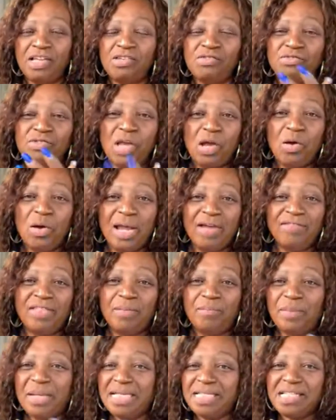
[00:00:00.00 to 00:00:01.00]
So if the
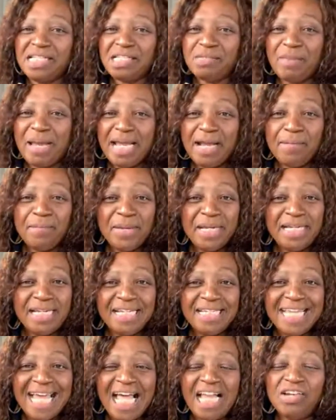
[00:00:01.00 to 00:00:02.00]
business make $1
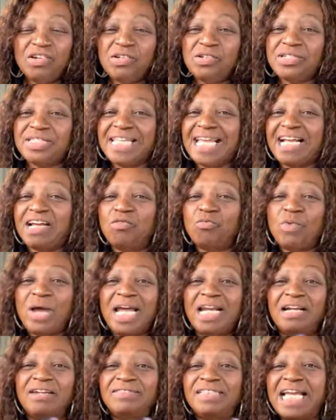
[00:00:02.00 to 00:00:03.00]
million, they could
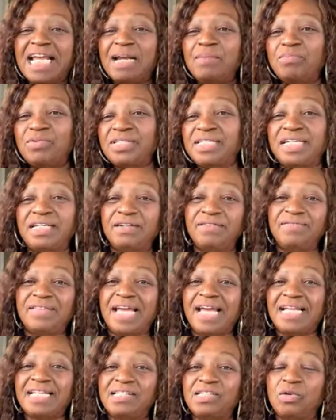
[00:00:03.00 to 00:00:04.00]
write off 10% of
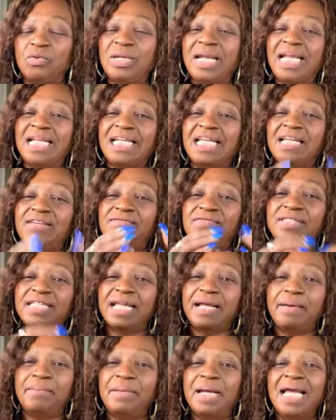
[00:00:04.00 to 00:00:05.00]
that. So that gives
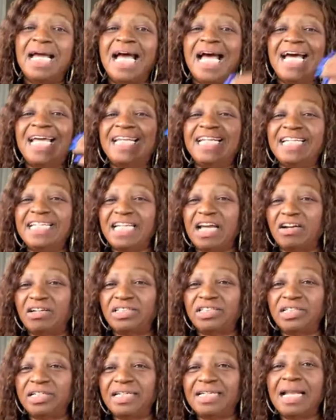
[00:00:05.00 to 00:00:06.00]
them a
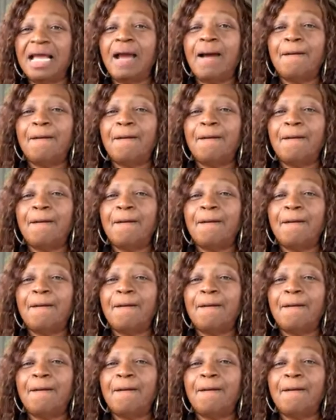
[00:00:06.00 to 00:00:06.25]
deduction,